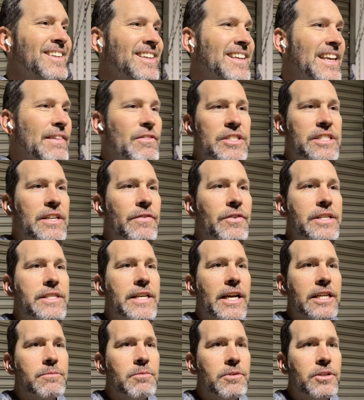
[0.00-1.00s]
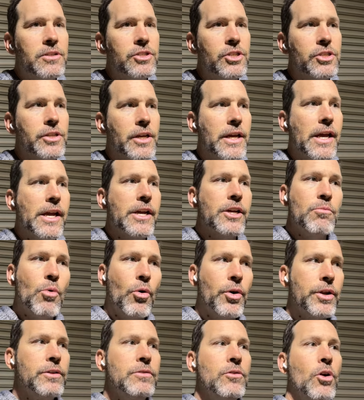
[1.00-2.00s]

Even Tiffany texts me. She's like, "Hey, good morning.